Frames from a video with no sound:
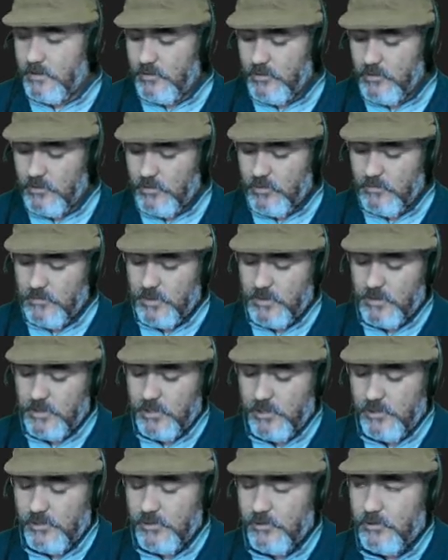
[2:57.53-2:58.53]

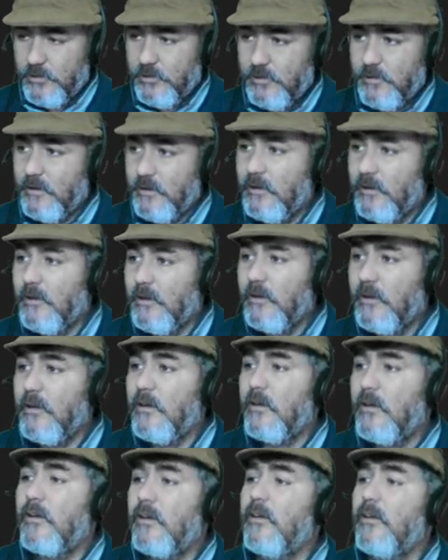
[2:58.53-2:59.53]
documentation
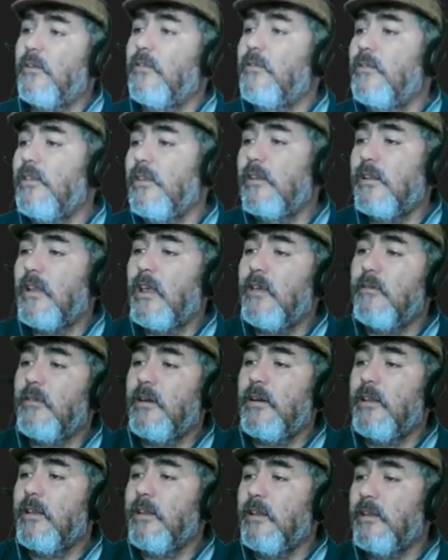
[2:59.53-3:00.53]
of this
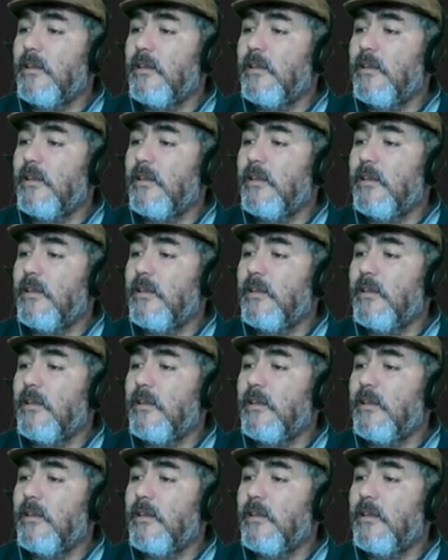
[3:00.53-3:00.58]
library,